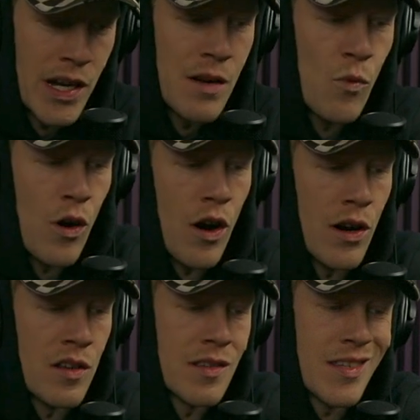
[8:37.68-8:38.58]
We need more
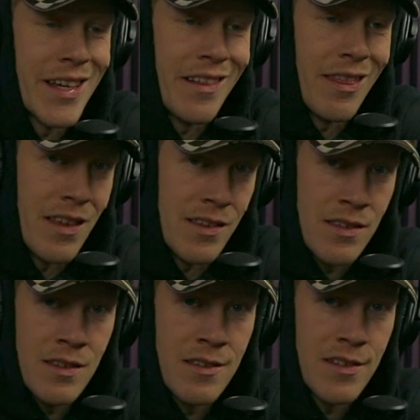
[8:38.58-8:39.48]
artists like
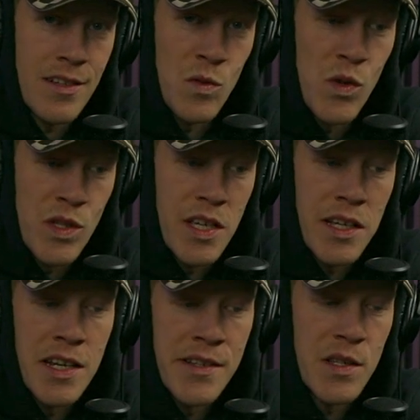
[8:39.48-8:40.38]
this, because
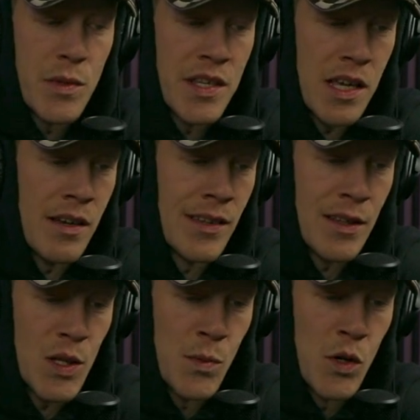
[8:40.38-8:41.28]
music needs to be
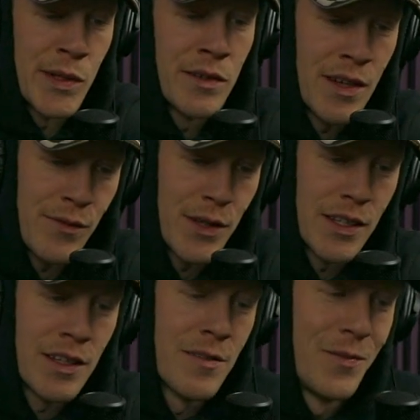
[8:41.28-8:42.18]
saved at this moment, I
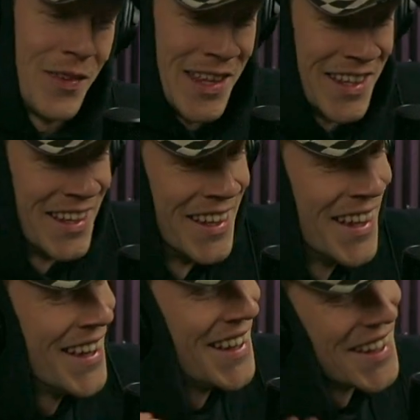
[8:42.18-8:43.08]
feel.
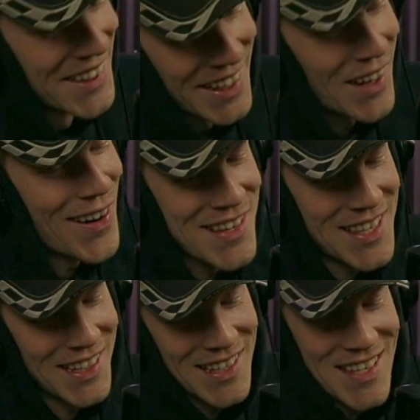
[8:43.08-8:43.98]
And like
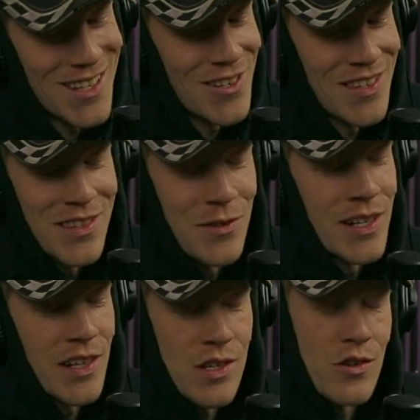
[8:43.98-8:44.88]
artists like this are just
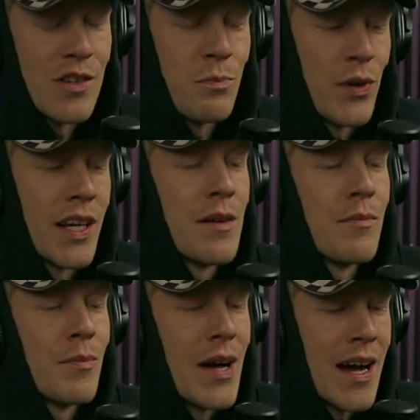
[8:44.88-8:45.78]
doing it because they're just bringing
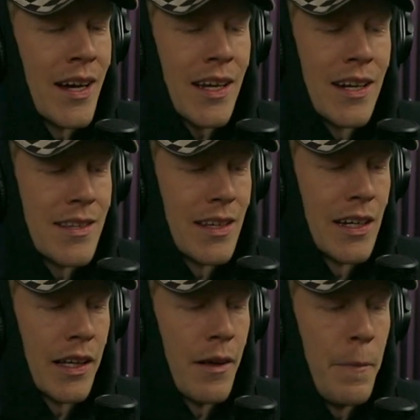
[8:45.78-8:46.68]
it back, and
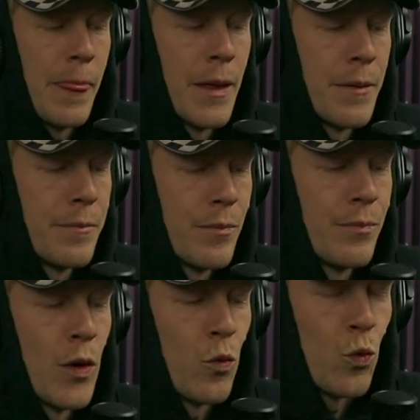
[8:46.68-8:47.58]
it's like
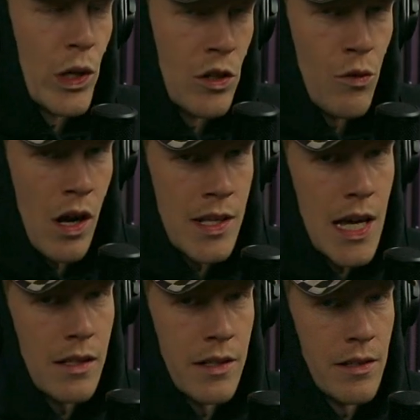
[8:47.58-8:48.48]
a real raw
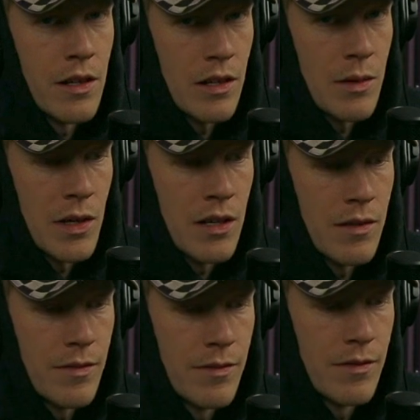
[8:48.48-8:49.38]
talent. You know what I
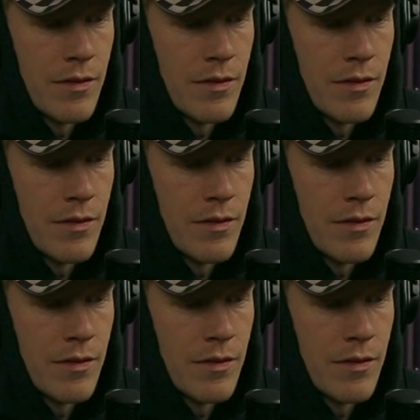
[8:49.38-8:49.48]
mean?